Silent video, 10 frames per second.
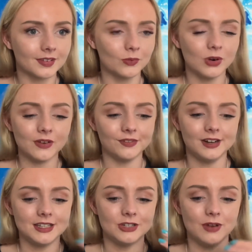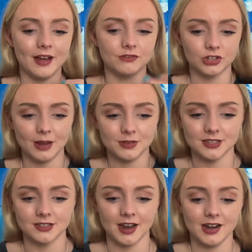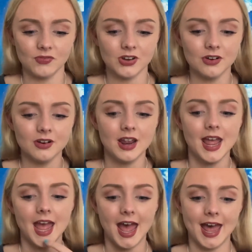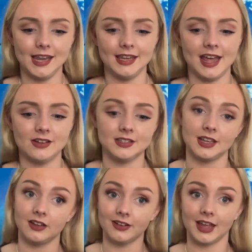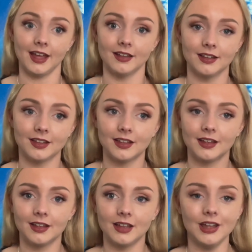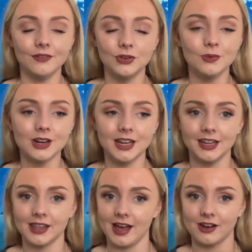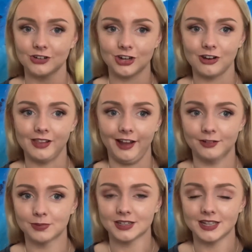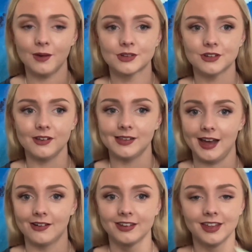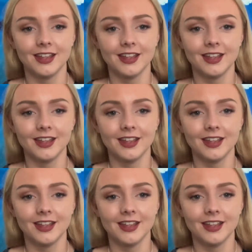whatever it is you have trapped inside of you. And now it's like, okay, if you want to hear loud, I'll show you loud because that was not loud.